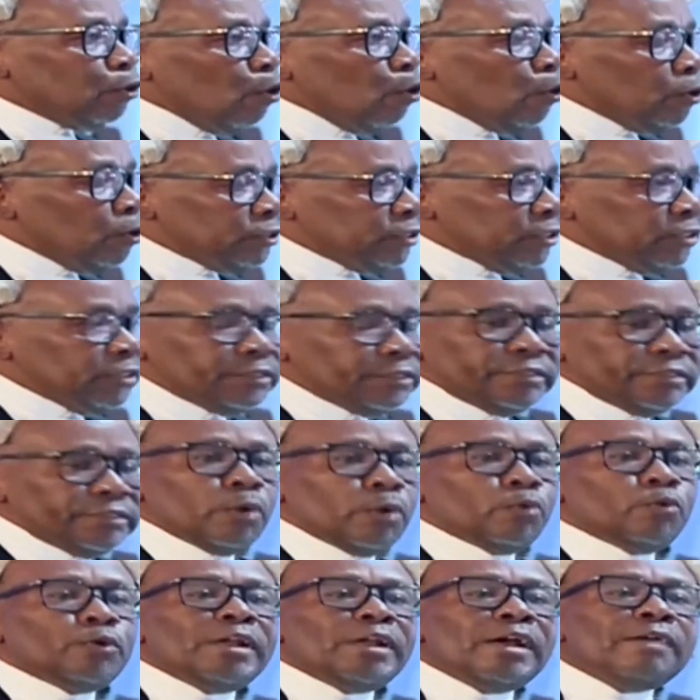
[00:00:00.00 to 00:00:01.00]
clauses,
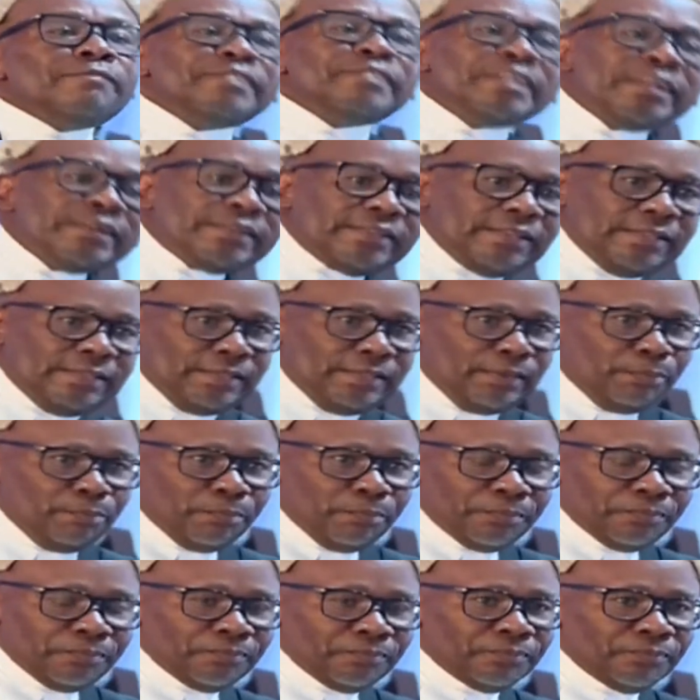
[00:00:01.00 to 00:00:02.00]
they would have written
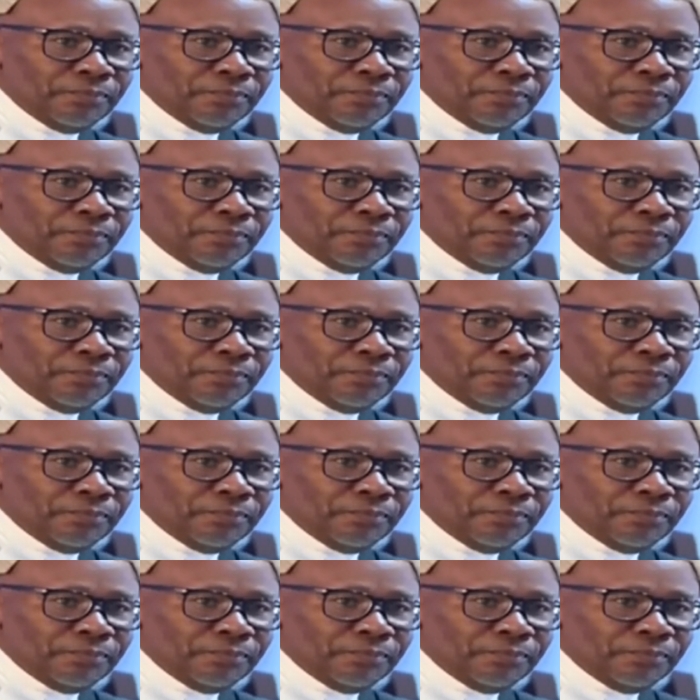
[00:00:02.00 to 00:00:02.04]
them.